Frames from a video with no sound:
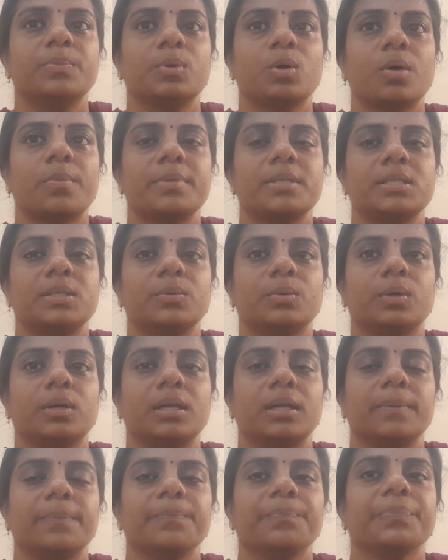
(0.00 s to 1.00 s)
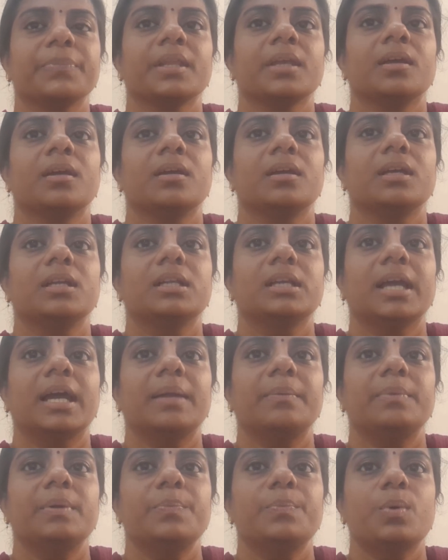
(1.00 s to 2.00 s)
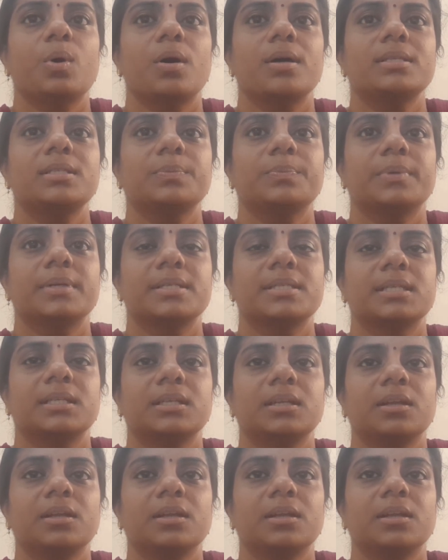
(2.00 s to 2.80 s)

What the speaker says: promisee only. It can be past, present,